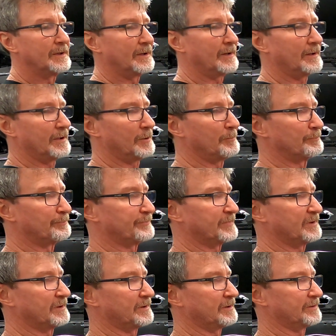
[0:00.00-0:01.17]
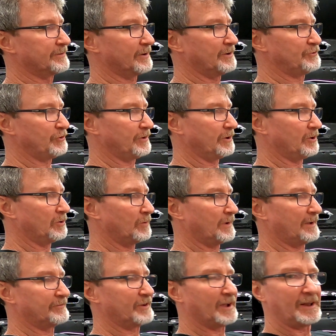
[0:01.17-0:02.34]
Uh, so as you know,
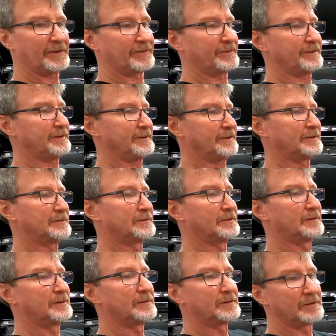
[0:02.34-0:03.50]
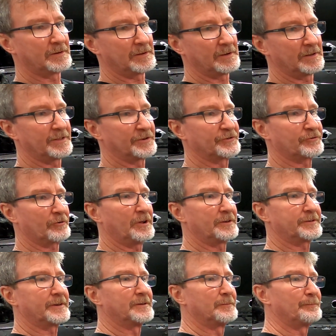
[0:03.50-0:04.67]
I've got the, uh, the
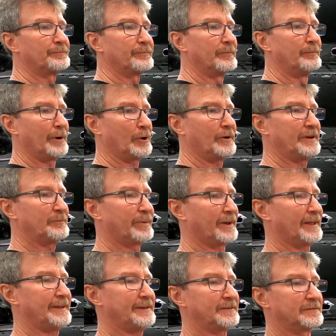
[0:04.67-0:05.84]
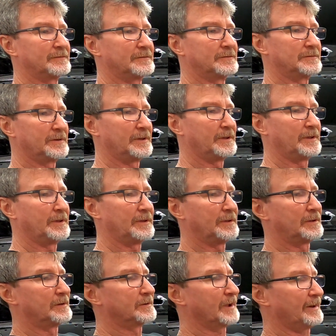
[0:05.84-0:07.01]
strut bearing plate
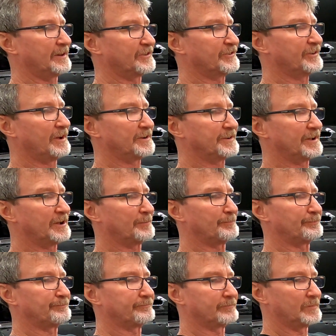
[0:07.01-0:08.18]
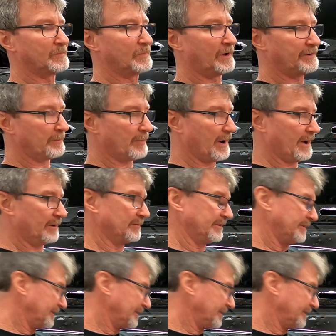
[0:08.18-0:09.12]
kind of snugged up on the bottom